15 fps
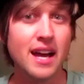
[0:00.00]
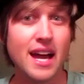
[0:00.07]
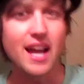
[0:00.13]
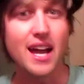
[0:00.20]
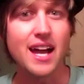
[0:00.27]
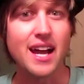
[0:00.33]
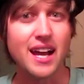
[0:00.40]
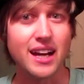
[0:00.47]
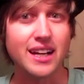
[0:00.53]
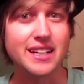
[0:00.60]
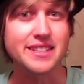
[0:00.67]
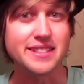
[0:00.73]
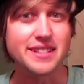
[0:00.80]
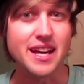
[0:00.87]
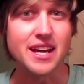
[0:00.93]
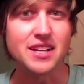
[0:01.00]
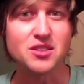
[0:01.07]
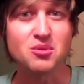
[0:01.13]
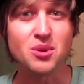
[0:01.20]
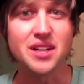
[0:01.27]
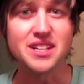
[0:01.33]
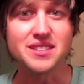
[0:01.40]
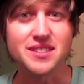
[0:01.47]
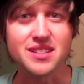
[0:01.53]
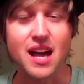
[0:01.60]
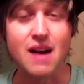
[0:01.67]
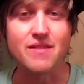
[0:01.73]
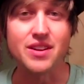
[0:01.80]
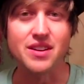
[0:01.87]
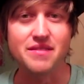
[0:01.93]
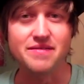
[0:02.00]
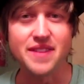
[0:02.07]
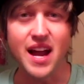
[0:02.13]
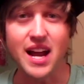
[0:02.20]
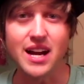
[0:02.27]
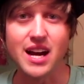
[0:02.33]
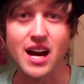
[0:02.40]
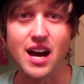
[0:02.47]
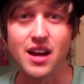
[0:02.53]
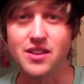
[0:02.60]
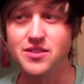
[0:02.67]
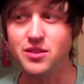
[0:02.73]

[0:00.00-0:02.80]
Hey, it's day 27 of Veda.